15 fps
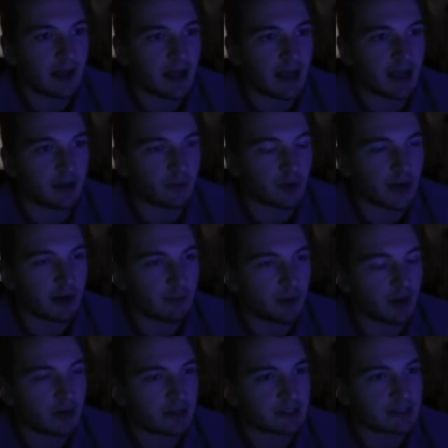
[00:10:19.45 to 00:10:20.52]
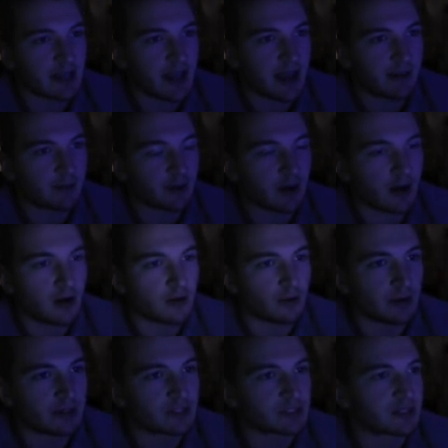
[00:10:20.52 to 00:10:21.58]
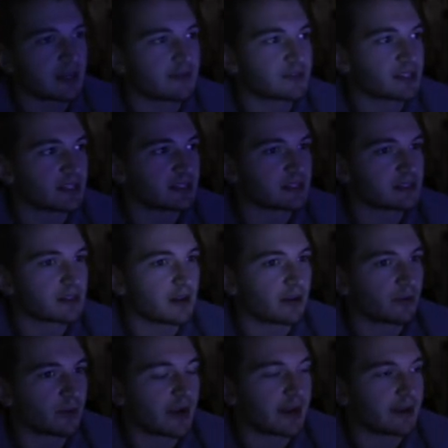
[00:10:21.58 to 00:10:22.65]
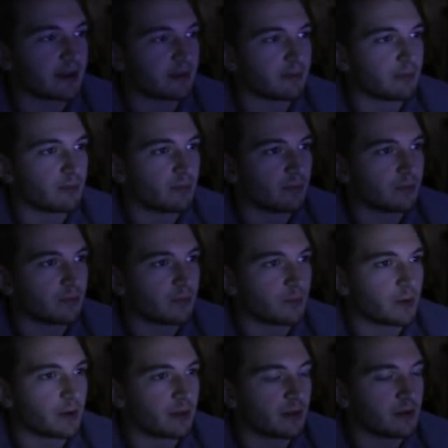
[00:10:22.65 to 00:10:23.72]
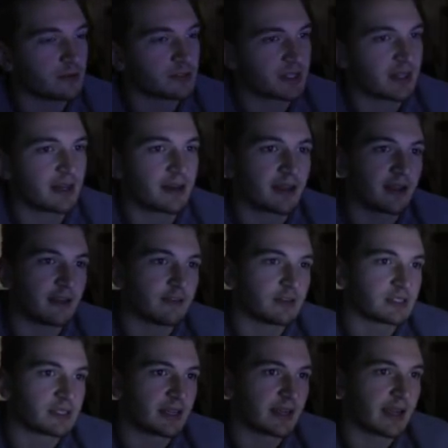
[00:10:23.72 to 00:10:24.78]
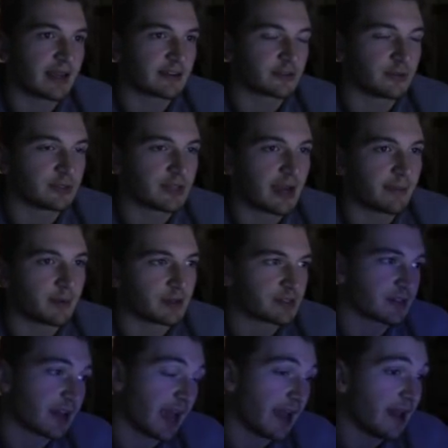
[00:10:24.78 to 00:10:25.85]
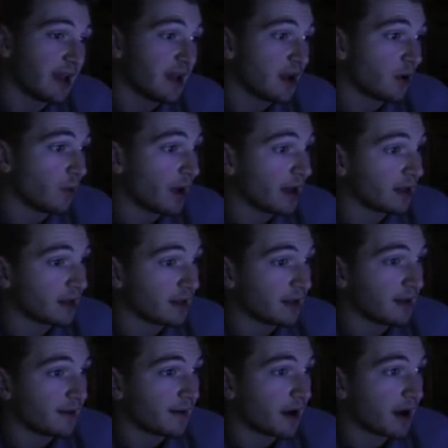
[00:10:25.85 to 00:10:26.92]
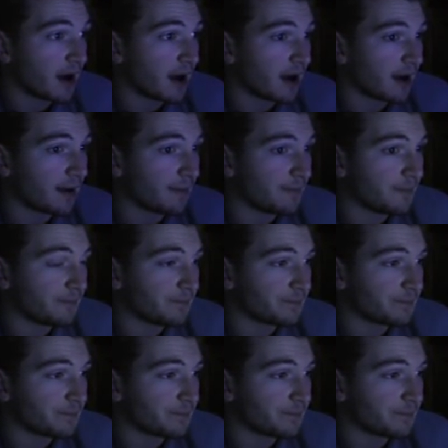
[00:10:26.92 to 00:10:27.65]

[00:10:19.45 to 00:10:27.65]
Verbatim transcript: And we got a ball in as a habit. Oh, it just gives us a random one of those. I thought it gave us like actual toppers. Okay, well, uh,